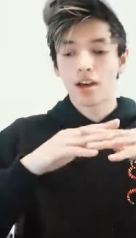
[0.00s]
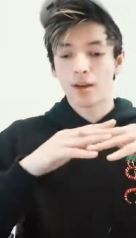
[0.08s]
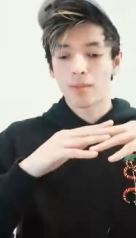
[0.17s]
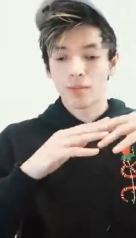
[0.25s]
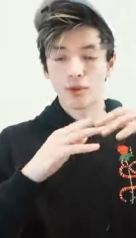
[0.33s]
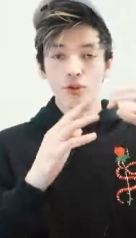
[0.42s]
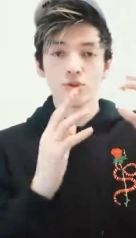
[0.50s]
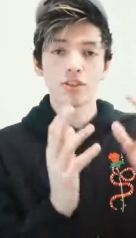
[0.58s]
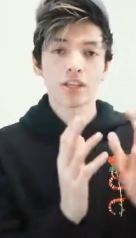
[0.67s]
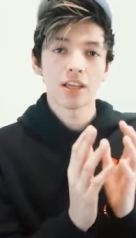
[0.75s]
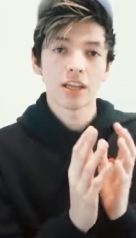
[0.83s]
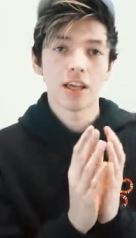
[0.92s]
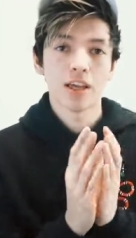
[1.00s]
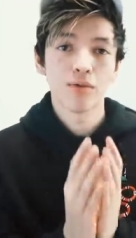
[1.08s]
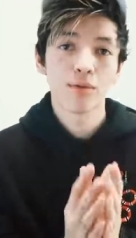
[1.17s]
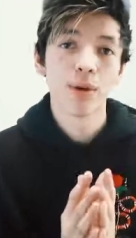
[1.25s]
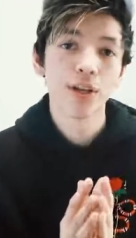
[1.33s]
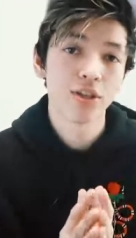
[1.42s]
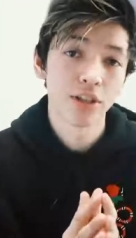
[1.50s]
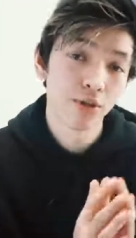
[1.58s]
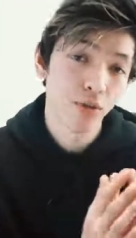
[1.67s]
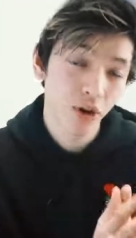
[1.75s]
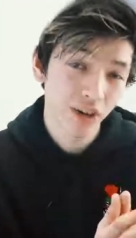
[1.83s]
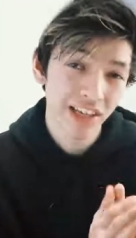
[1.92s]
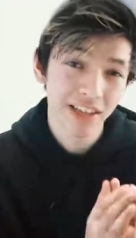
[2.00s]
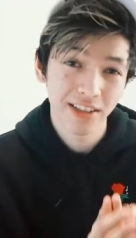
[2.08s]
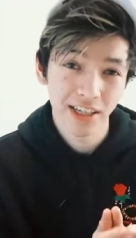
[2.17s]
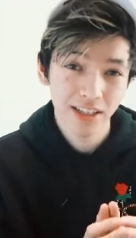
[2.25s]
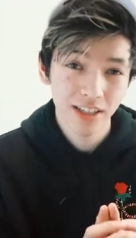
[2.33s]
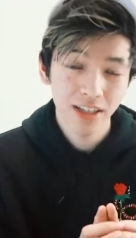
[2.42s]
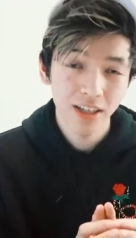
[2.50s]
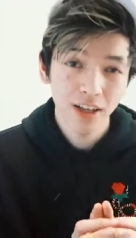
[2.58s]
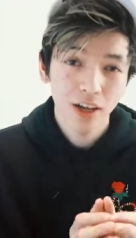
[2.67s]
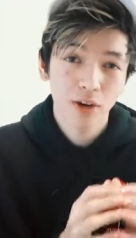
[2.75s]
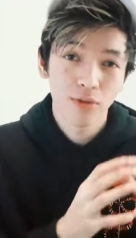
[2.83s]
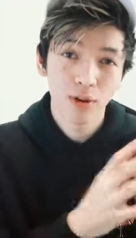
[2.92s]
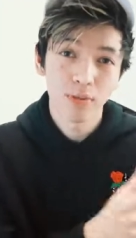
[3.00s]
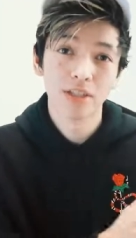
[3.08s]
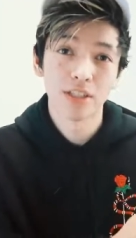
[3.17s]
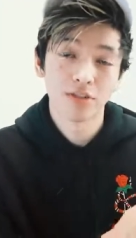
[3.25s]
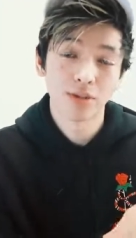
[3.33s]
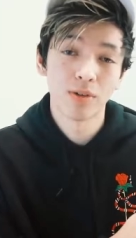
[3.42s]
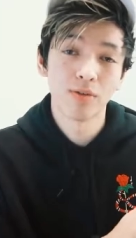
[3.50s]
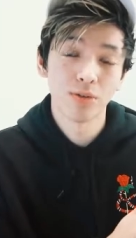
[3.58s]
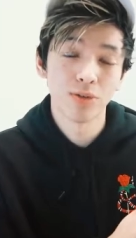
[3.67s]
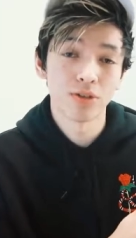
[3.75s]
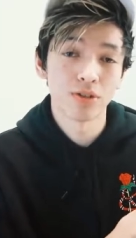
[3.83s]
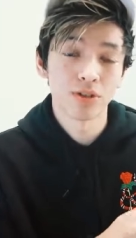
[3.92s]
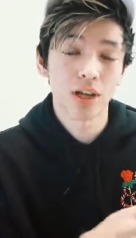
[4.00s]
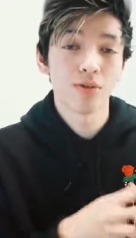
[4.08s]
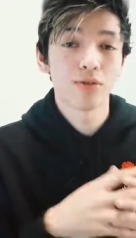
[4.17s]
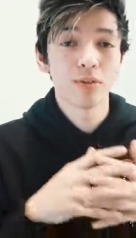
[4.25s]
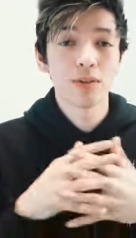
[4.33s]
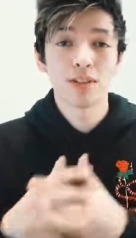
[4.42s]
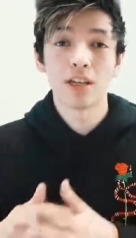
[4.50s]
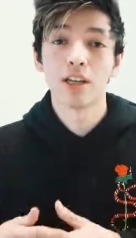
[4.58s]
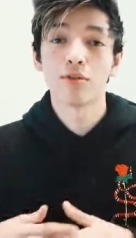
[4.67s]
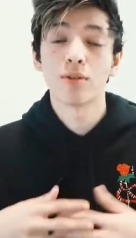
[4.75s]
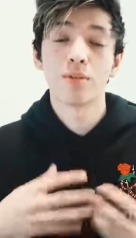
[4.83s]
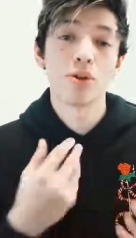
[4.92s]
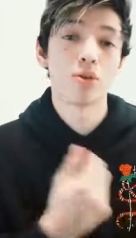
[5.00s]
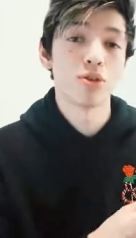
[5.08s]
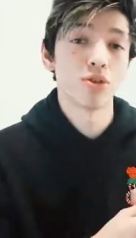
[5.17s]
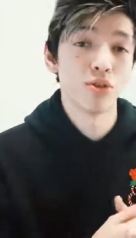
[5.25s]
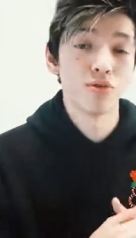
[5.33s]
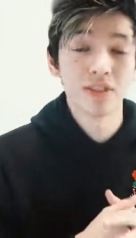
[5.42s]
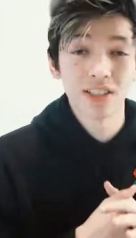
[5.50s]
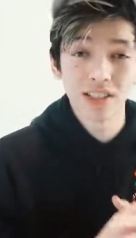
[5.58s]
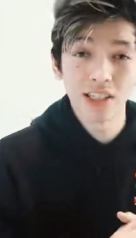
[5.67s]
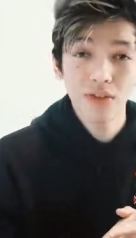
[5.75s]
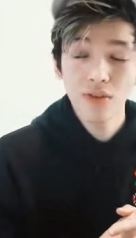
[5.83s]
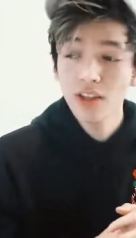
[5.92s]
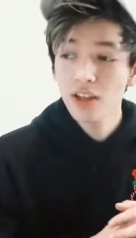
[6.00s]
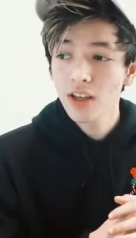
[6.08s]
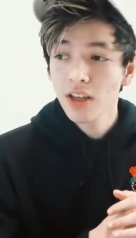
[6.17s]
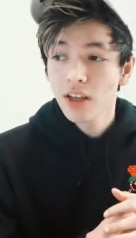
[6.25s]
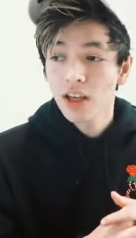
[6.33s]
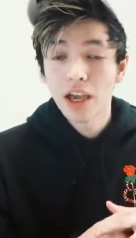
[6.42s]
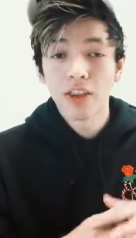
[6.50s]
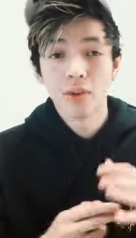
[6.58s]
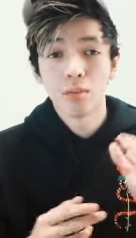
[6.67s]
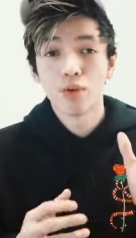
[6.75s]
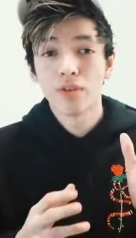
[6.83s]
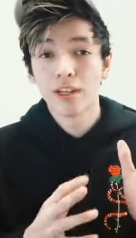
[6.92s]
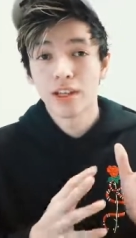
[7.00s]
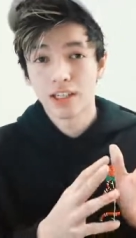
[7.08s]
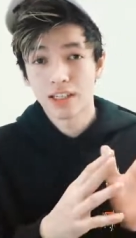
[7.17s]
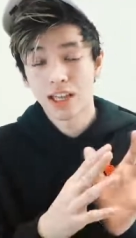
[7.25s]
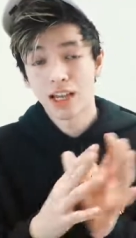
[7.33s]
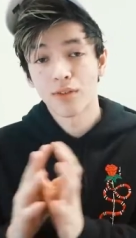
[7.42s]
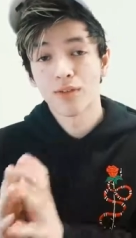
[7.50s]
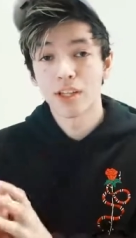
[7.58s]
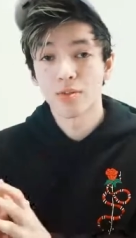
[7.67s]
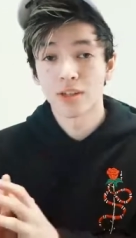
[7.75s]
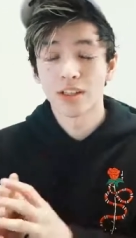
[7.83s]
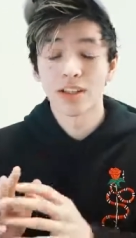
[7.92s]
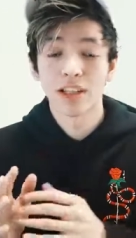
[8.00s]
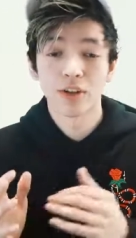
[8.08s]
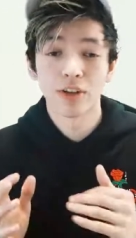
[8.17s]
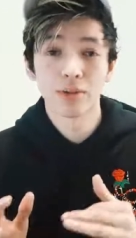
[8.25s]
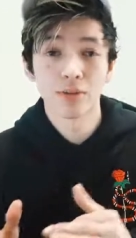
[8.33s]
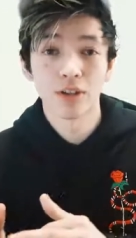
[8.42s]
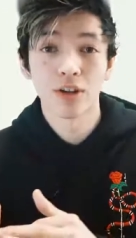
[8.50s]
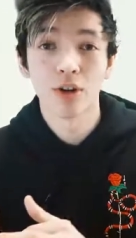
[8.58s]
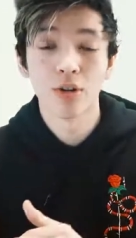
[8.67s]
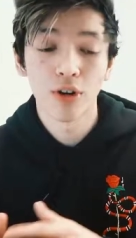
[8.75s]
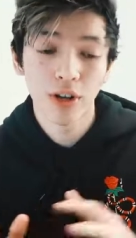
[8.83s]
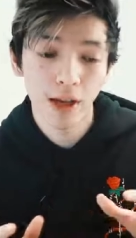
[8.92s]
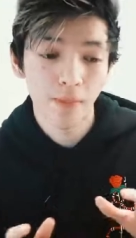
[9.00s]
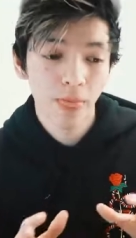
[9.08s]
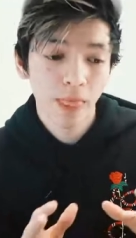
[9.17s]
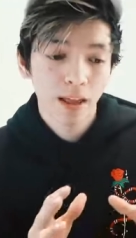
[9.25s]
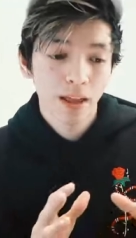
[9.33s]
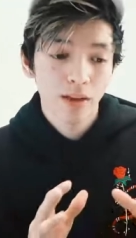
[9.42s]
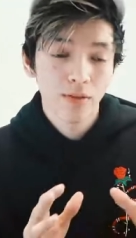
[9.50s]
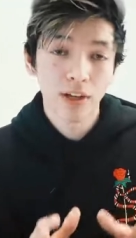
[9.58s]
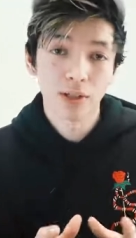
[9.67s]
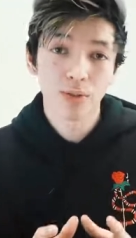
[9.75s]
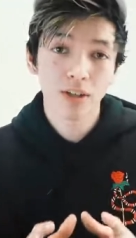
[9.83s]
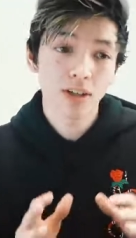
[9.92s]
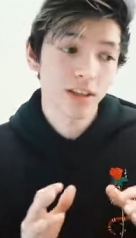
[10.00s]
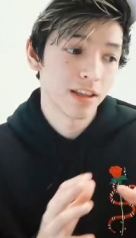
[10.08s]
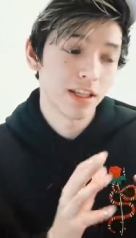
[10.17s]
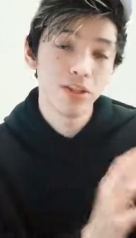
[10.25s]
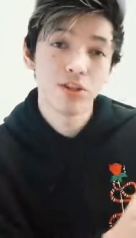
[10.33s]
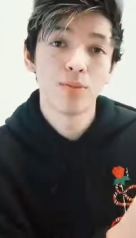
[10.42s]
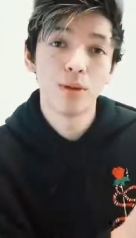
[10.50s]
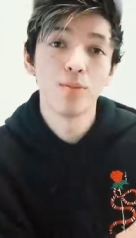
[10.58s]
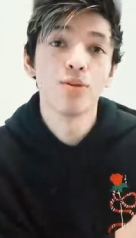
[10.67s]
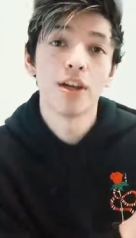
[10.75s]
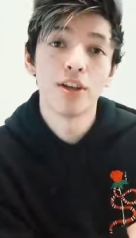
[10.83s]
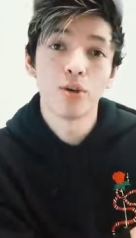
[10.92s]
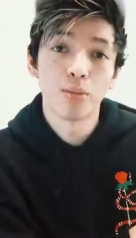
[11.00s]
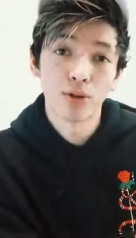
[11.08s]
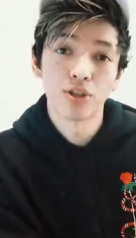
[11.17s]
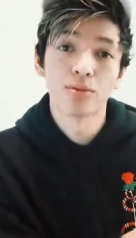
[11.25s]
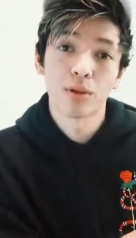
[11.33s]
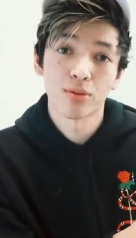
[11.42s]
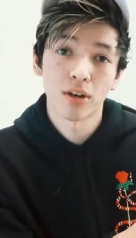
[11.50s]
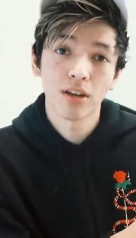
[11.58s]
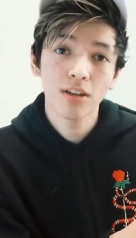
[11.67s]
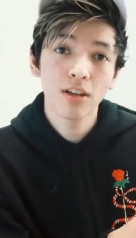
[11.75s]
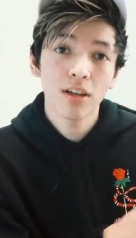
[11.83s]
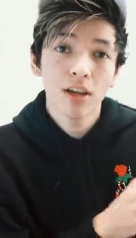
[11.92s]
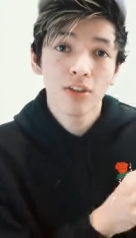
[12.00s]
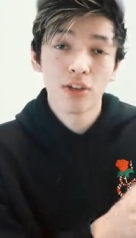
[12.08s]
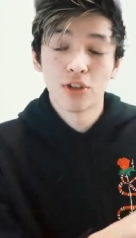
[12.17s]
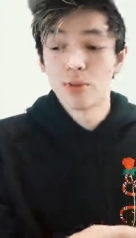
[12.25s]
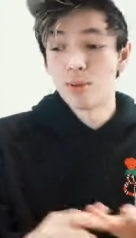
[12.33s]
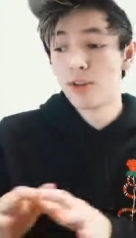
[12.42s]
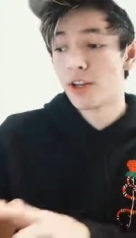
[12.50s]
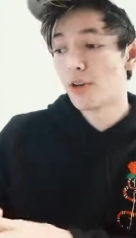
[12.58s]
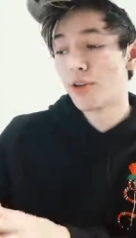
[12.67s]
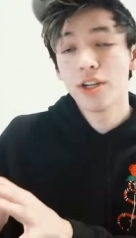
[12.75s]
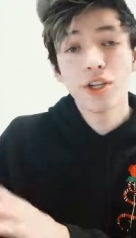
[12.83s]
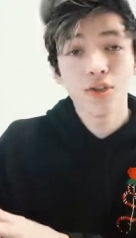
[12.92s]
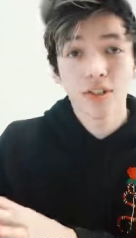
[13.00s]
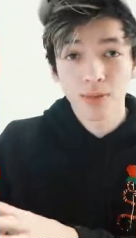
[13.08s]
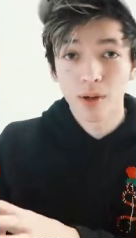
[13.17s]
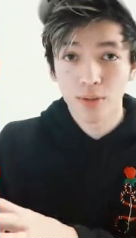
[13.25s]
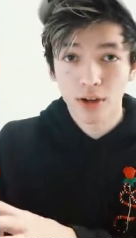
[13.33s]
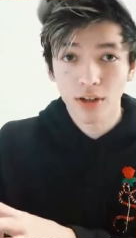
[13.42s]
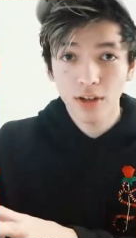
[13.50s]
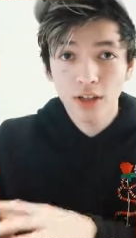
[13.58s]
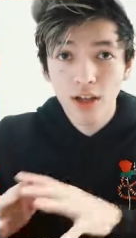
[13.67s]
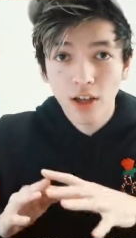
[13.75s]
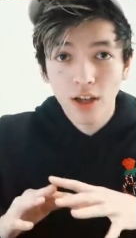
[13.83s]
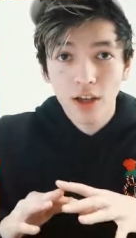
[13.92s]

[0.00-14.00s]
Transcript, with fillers: um, you're using information that you've already collected from these instagram influencers okay from this data from the orders you've received and then moving it to kind of facebook and letting facebook go okay facebook these are the people that i know purchase my product these are the people that i know are interested in my product